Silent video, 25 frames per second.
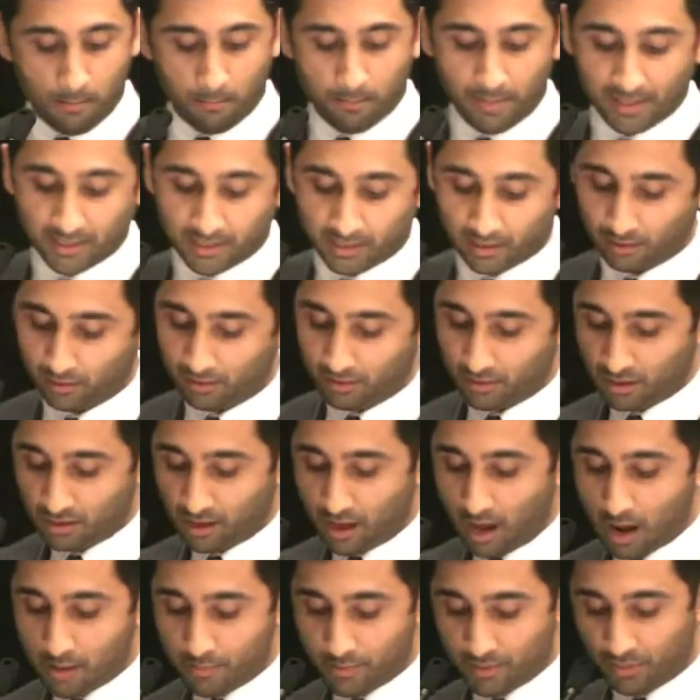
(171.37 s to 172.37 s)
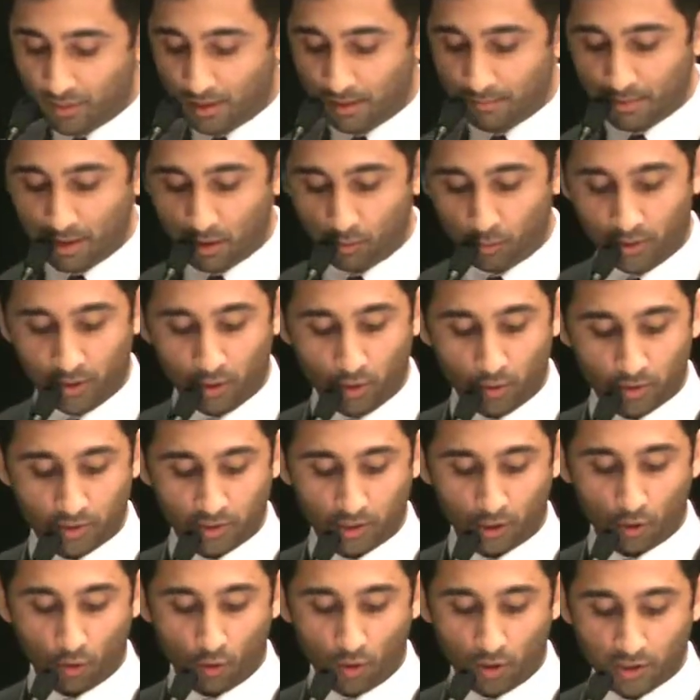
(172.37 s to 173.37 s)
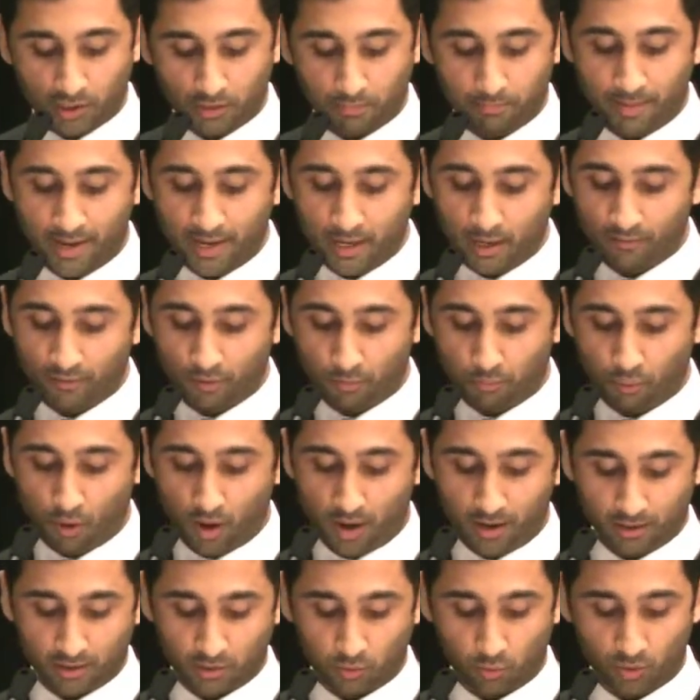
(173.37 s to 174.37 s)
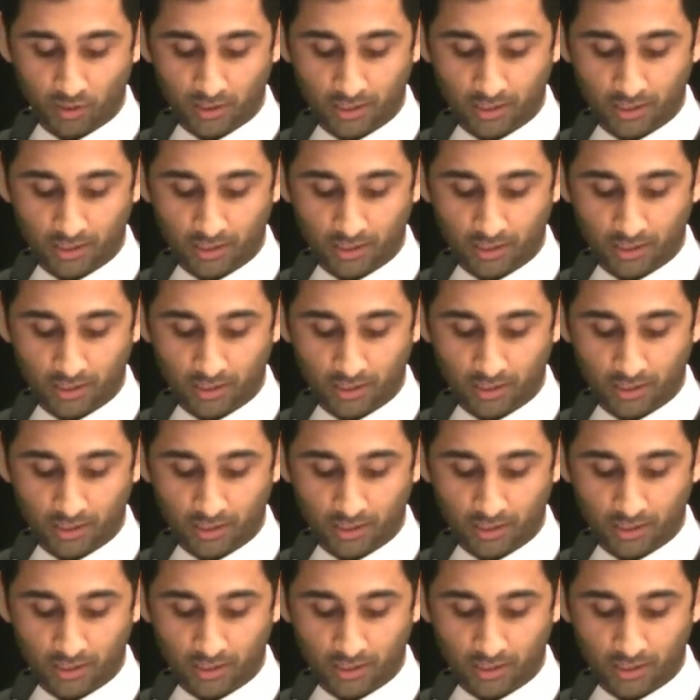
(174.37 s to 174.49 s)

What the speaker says: Basically, the common theme that we noticed across many of the products